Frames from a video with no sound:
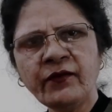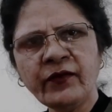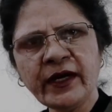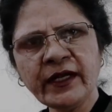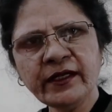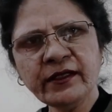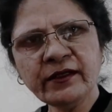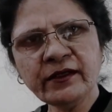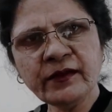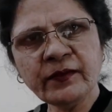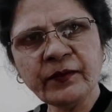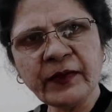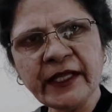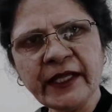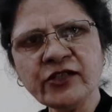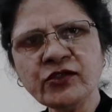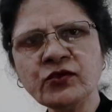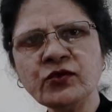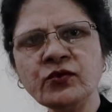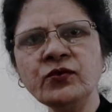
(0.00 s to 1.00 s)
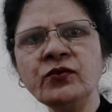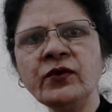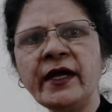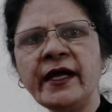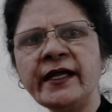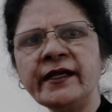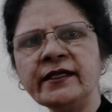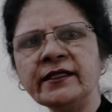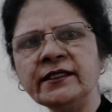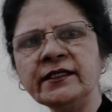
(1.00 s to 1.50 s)
one place
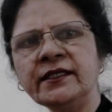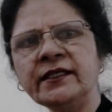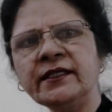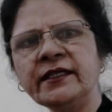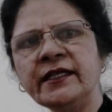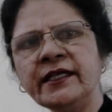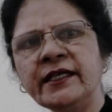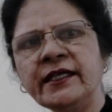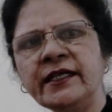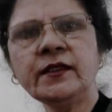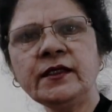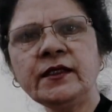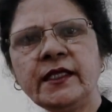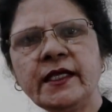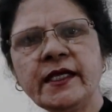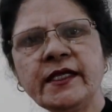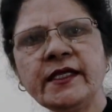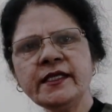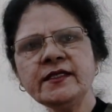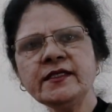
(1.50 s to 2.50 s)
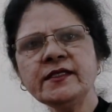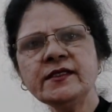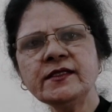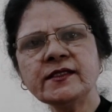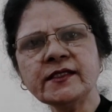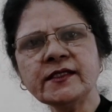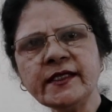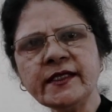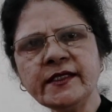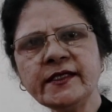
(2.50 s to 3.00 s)
to another. There is
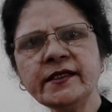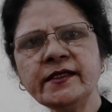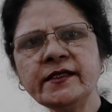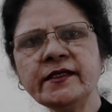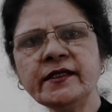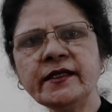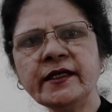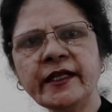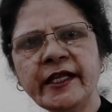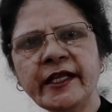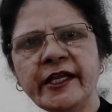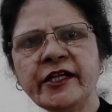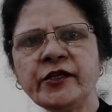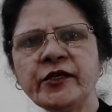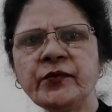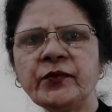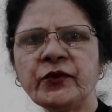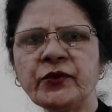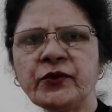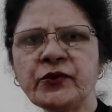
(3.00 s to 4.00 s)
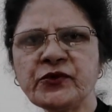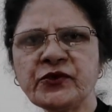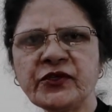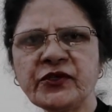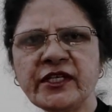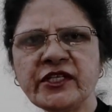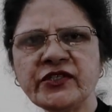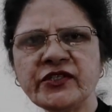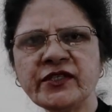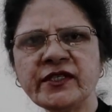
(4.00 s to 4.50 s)
certain great
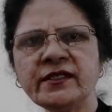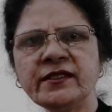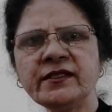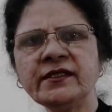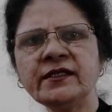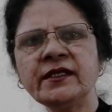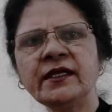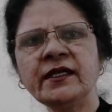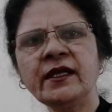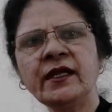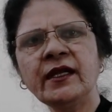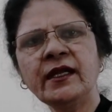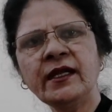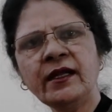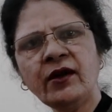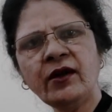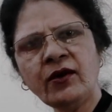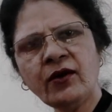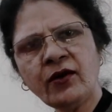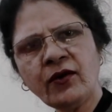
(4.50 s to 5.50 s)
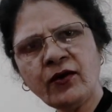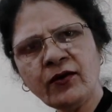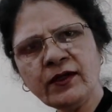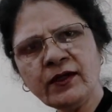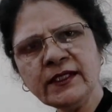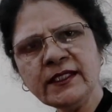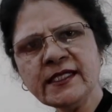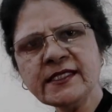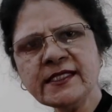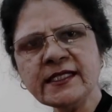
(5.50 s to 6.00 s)
prostration.
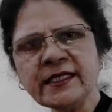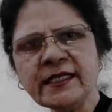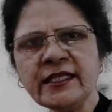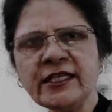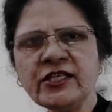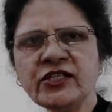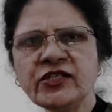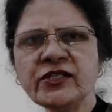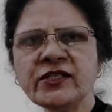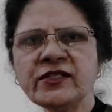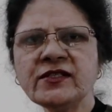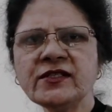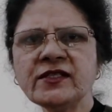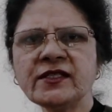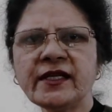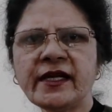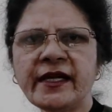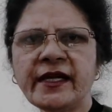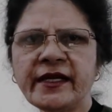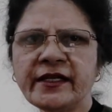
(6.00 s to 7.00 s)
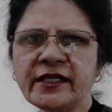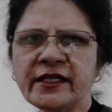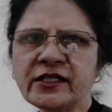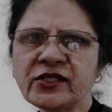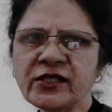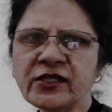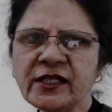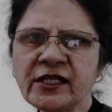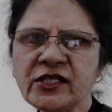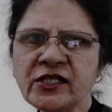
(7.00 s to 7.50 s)
All the secretions and
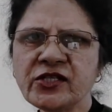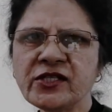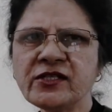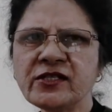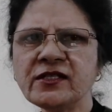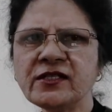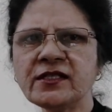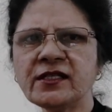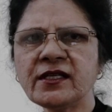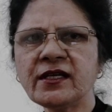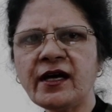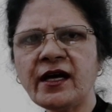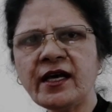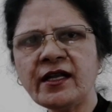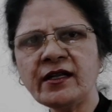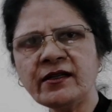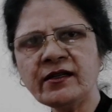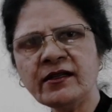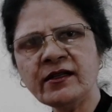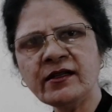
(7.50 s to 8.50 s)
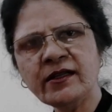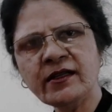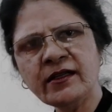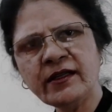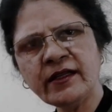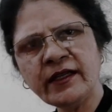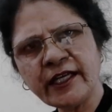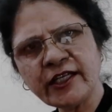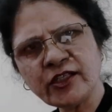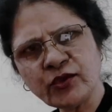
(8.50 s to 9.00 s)
excretions are
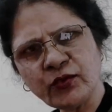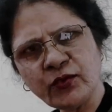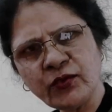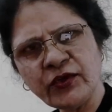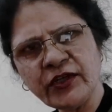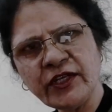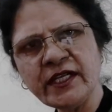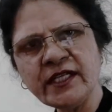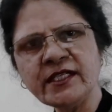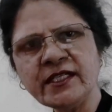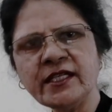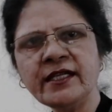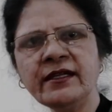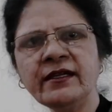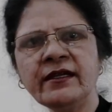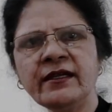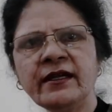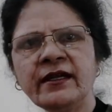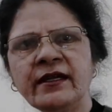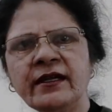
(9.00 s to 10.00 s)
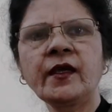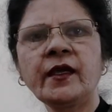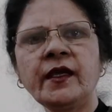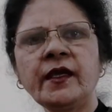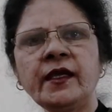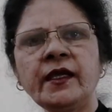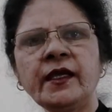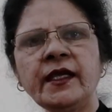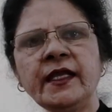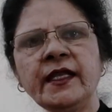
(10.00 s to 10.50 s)
excoriating.
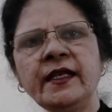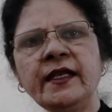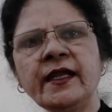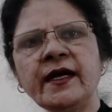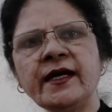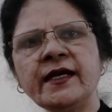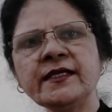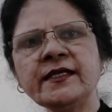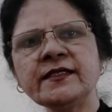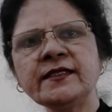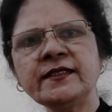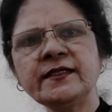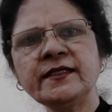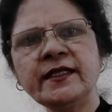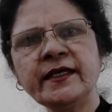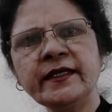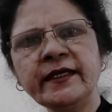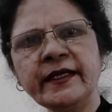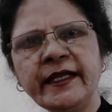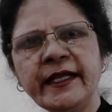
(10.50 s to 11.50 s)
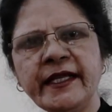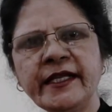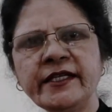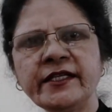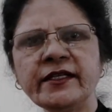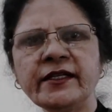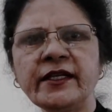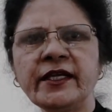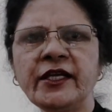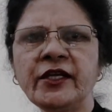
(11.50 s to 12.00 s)
In last, the
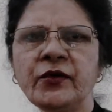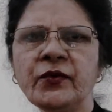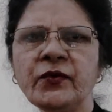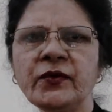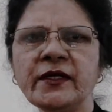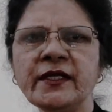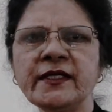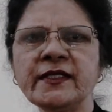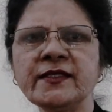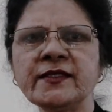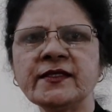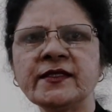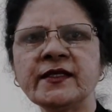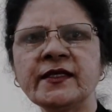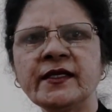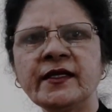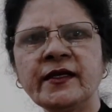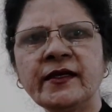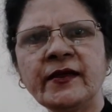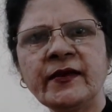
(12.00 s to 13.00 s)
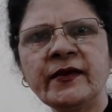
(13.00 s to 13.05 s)
great keynote is